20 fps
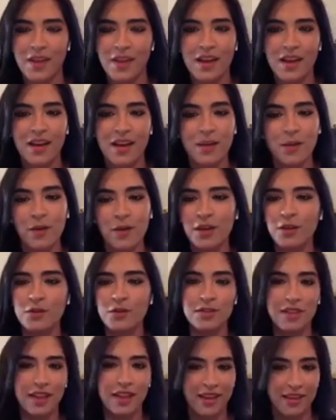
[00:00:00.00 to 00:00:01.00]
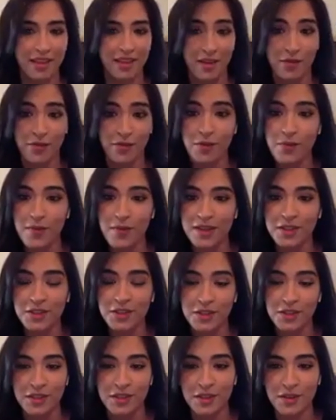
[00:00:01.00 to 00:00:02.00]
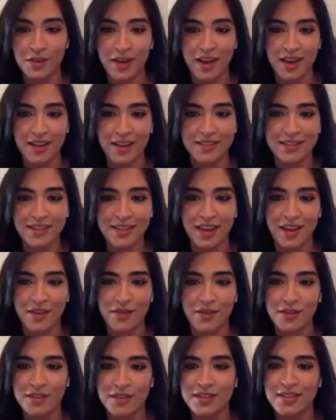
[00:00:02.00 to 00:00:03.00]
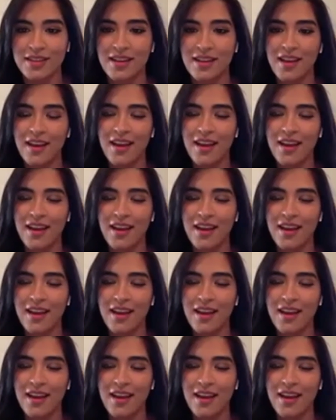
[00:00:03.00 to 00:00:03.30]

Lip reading: we use like the information you guys gave us,